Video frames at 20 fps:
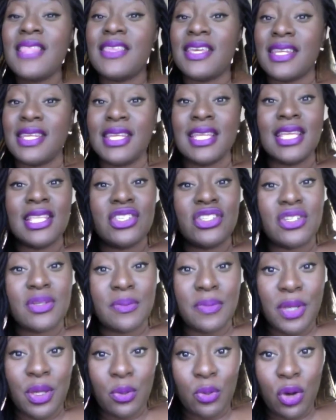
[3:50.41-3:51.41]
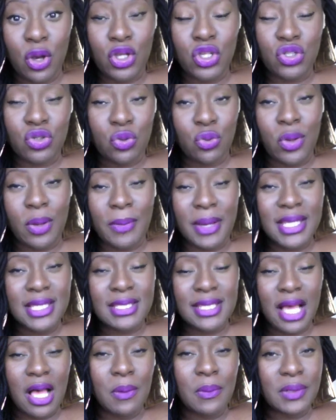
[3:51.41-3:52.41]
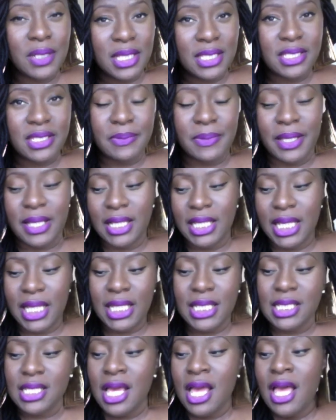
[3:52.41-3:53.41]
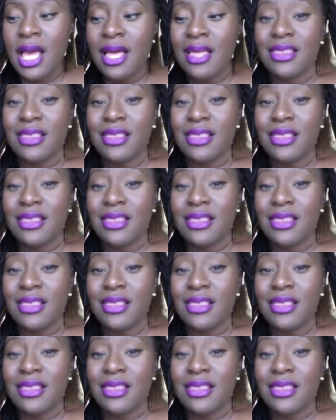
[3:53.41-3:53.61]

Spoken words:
that needs to be washed or where my scalp needs to be cleaned.